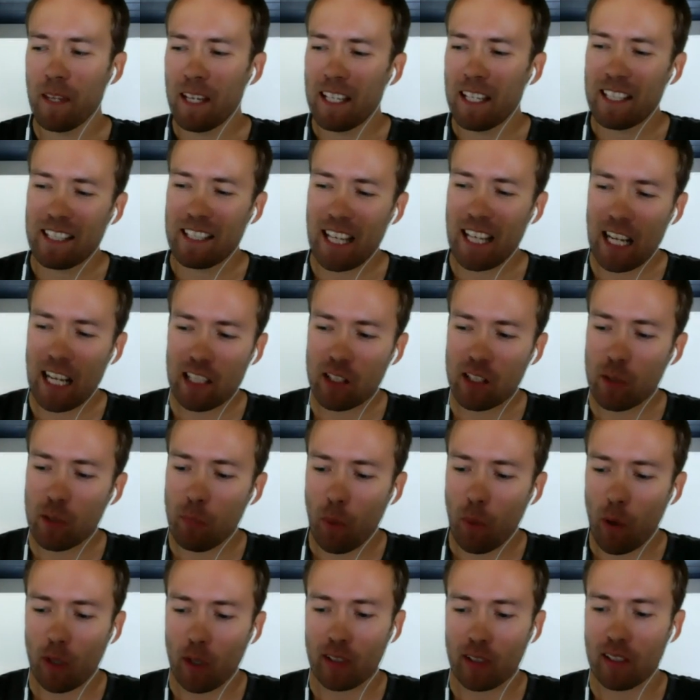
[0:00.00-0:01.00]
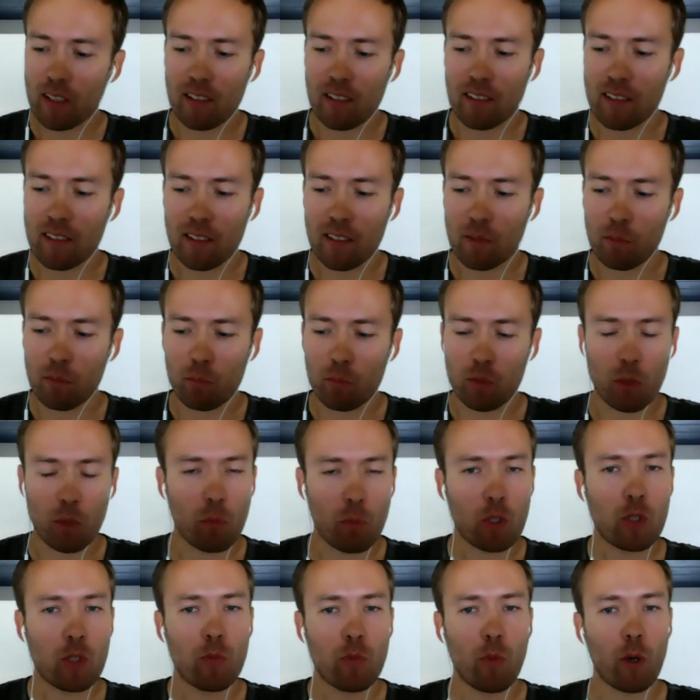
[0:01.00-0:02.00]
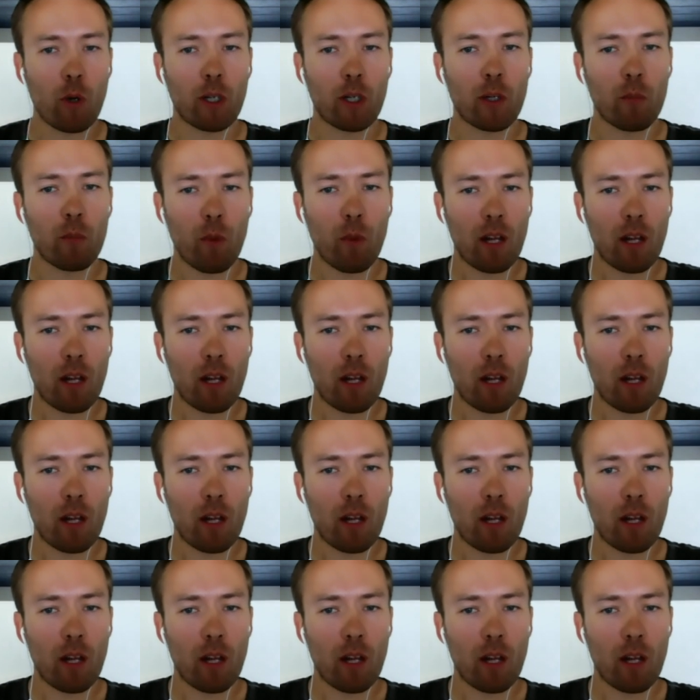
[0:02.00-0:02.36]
That's the part that wasn't working